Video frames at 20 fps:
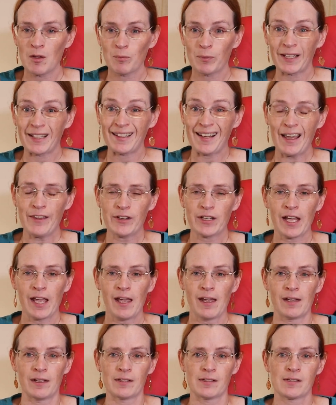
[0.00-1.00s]
but in either
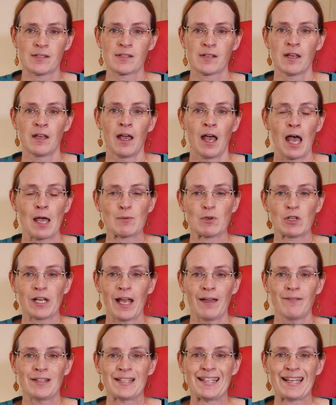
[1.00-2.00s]
case, I'm going
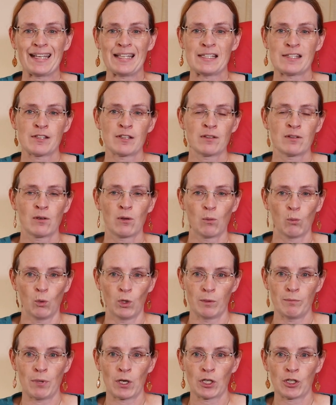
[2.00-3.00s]
to have a Dickinson
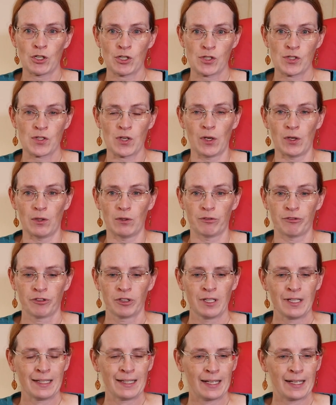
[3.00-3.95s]
wood burner stove.